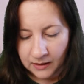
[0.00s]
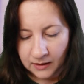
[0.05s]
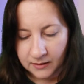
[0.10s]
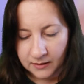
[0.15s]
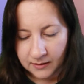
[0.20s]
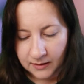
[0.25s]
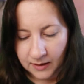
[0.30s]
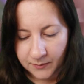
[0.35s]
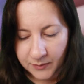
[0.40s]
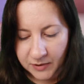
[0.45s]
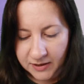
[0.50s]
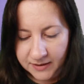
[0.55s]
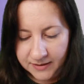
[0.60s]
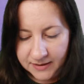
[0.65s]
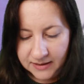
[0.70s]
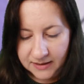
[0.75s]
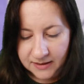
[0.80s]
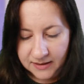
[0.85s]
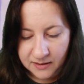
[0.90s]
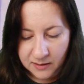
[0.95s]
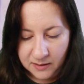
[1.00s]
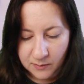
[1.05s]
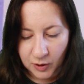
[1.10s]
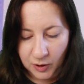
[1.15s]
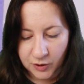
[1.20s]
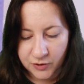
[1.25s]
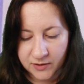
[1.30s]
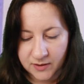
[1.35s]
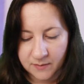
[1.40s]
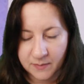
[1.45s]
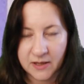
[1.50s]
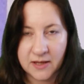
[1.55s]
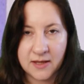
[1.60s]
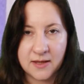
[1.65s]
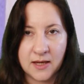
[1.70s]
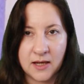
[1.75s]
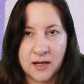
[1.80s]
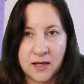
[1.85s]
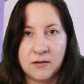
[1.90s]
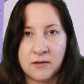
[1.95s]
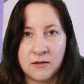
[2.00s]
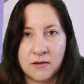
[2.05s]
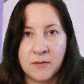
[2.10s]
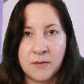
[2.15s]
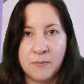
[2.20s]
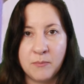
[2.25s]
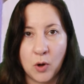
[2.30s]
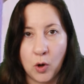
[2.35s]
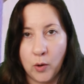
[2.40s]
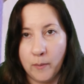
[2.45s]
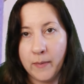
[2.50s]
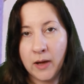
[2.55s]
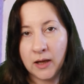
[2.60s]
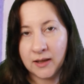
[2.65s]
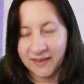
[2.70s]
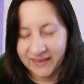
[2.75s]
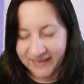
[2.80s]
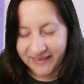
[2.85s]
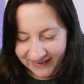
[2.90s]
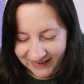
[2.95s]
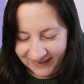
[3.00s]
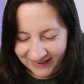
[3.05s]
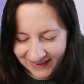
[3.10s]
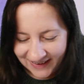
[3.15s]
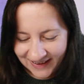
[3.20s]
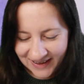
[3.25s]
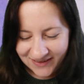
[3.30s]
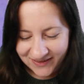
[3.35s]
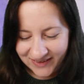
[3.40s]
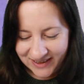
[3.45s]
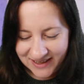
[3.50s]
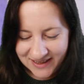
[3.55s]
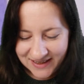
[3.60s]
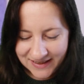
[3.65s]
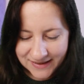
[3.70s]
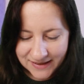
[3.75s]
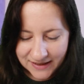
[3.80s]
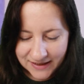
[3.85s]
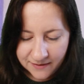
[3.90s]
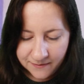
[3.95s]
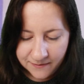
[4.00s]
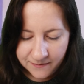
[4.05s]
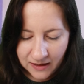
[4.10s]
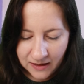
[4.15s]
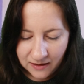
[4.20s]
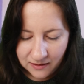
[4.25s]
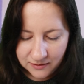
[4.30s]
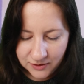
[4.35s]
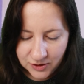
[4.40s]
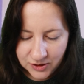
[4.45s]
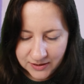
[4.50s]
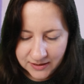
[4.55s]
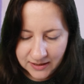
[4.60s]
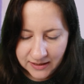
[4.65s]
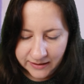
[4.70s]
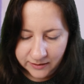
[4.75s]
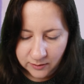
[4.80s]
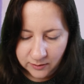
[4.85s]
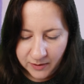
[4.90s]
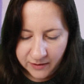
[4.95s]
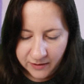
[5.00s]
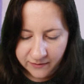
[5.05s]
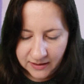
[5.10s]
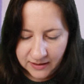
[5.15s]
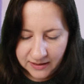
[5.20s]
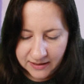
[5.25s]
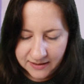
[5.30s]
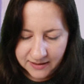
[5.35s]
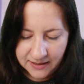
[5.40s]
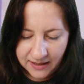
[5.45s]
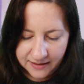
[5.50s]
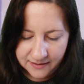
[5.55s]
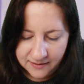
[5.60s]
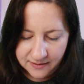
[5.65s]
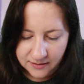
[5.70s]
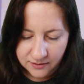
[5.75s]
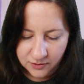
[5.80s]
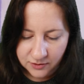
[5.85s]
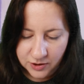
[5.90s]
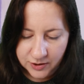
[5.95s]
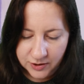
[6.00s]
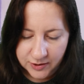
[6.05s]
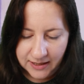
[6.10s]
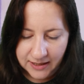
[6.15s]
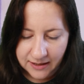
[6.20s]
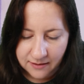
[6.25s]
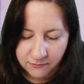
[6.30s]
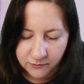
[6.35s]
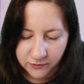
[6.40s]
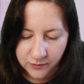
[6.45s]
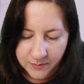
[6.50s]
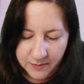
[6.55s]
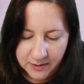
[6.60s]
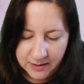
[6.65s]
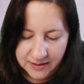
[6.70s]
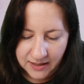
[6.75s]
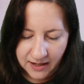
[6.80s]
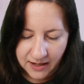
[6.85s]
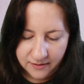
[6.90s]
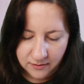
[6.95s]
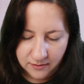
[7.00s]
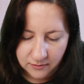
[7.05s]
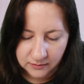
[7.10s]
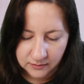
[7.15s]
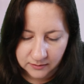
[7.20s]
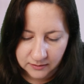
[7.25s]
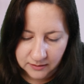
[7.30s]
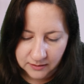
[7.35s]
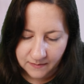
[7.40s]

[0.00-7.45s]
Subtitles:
Now, because this is supposed to be the bum, we're just going to felt just a little bit of an indent just down from the tail.